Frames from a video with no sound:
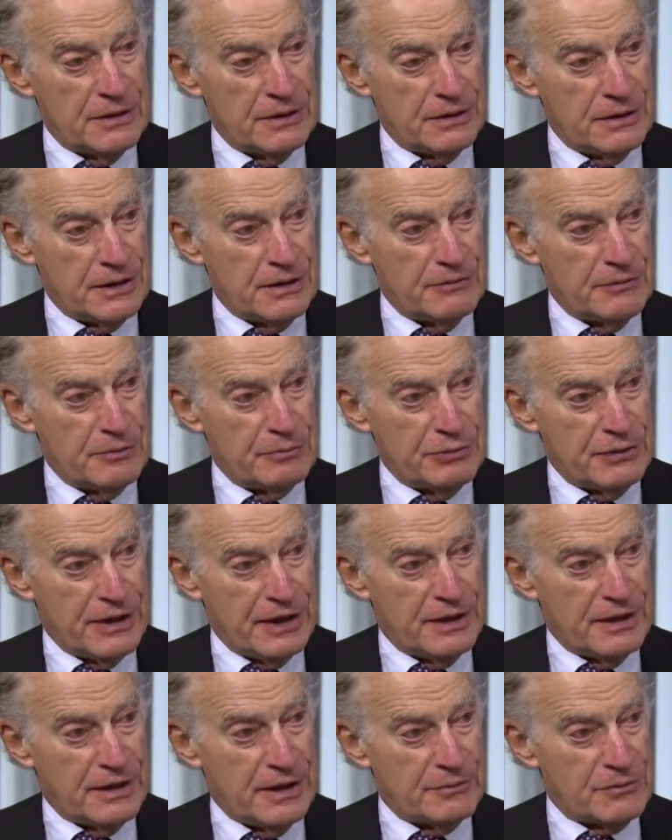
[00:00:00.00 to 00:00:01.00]
Nineveh
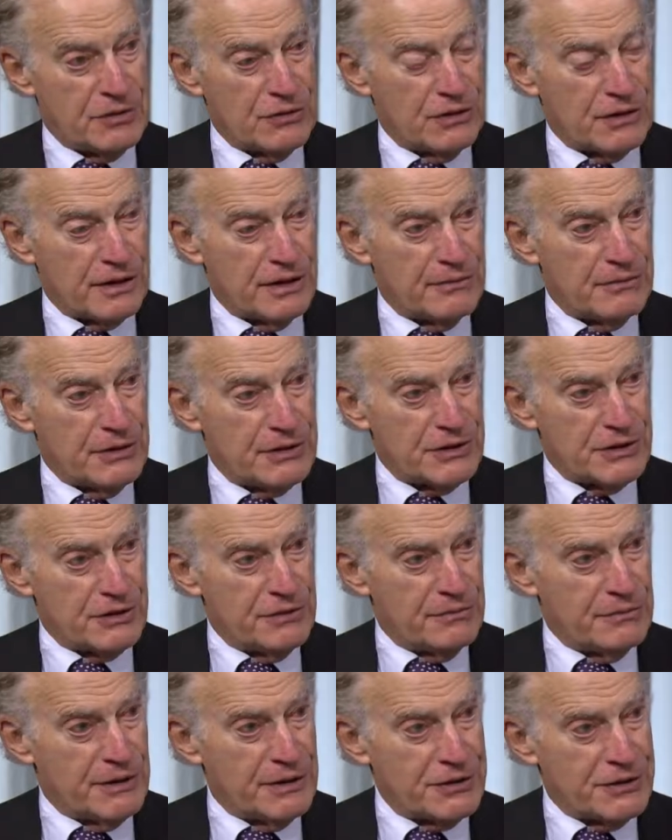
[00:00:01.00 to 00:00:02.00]
Plain. I'm talking much
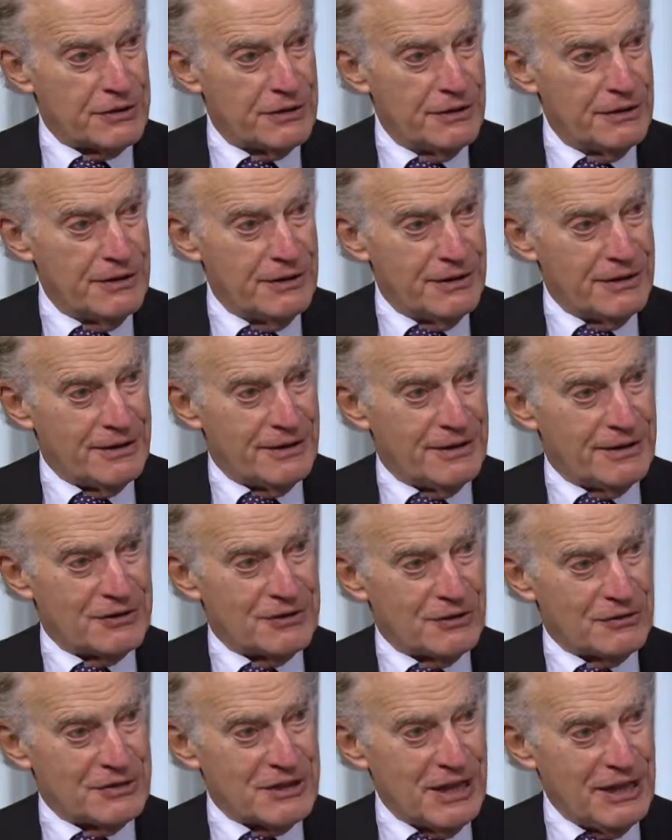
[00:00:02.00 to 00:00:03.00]
too much. I
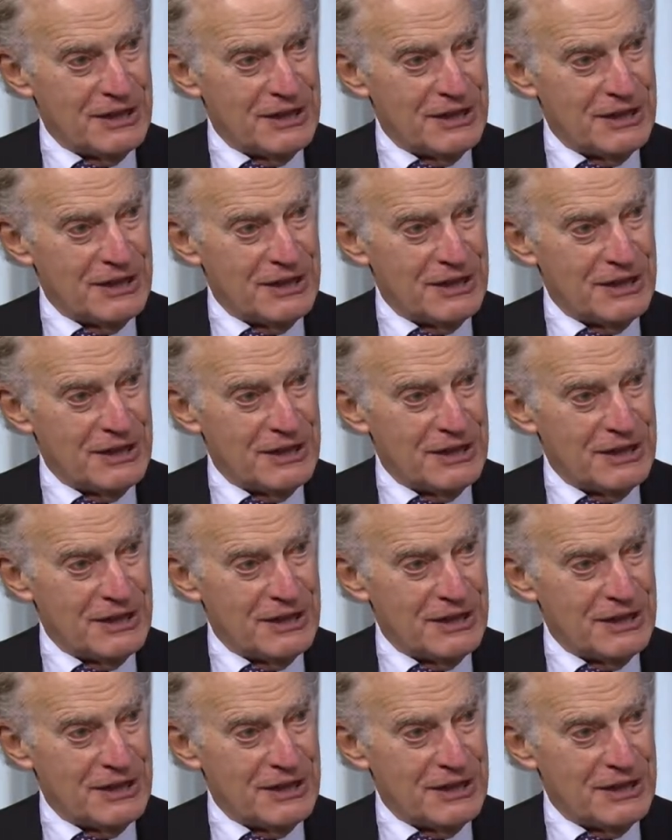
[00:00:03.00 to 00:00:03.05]
loved